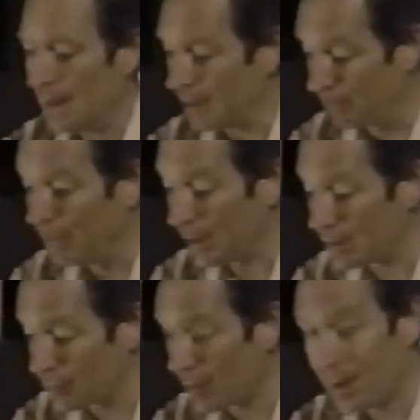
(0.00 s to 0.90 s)
It
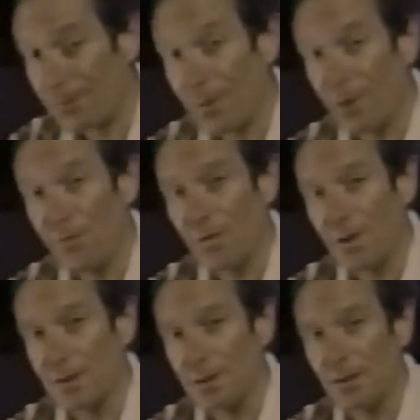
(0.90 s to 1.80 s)
burst right at my
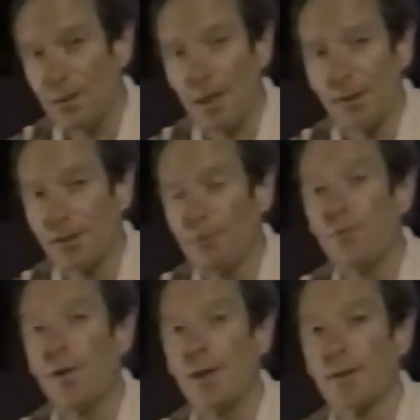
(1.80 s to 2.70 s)
feet and in that
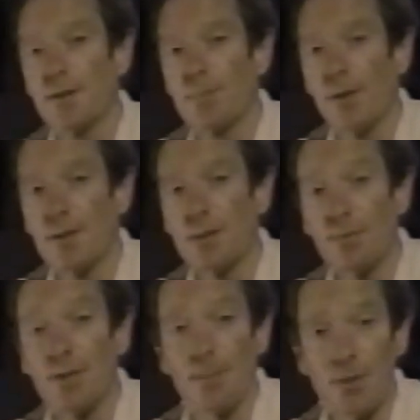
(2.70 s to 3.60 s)
confined space it
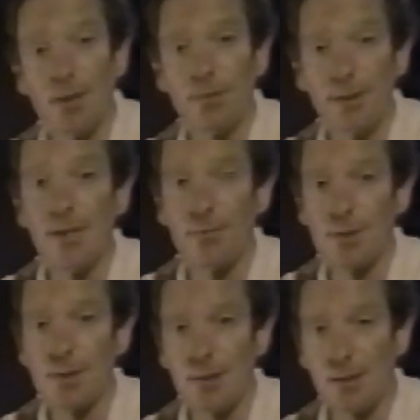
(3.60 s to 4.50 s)
was absolutely
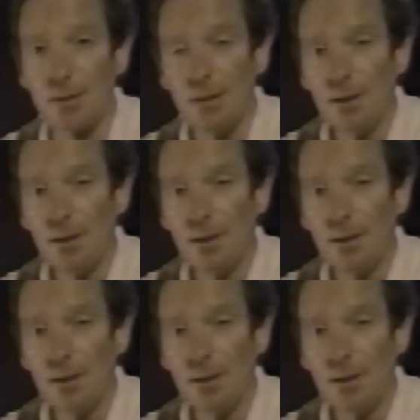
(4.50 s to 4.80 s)
devastating.